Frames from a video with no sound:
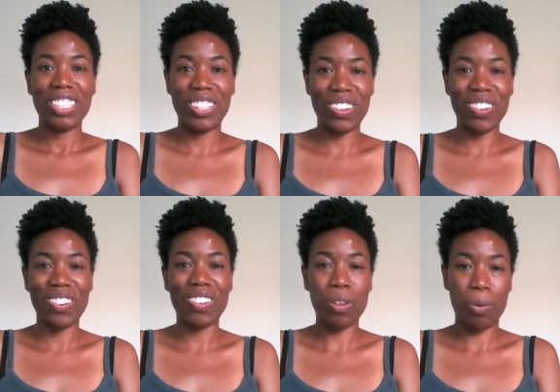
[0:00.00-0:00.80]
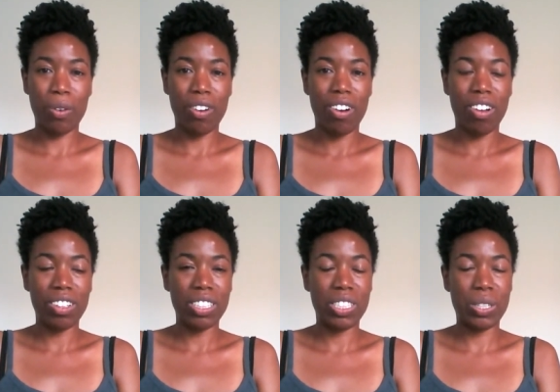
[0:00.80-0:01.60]
to the world.
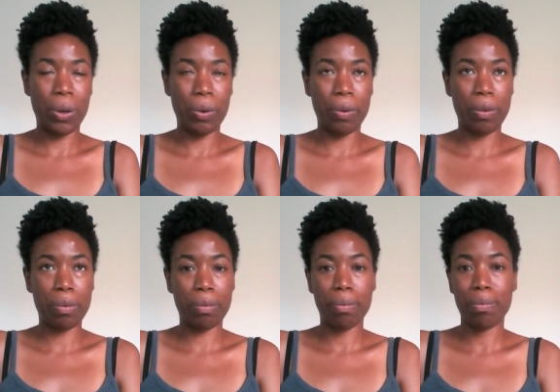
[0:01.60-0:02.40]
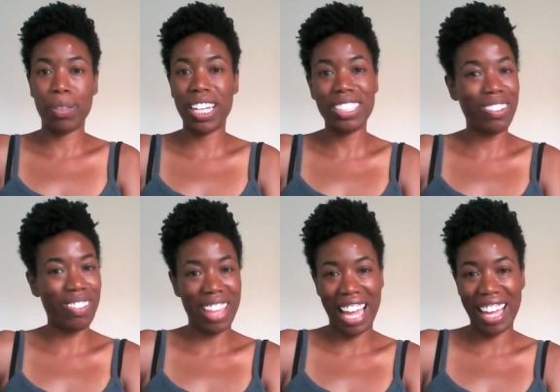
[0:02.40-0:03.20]
So please
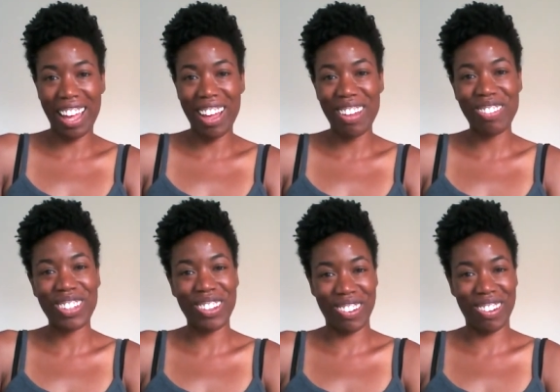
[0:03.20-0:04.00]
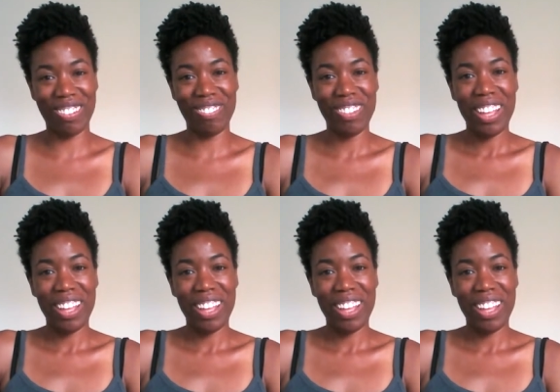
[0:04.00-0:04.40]
don't think of your uh,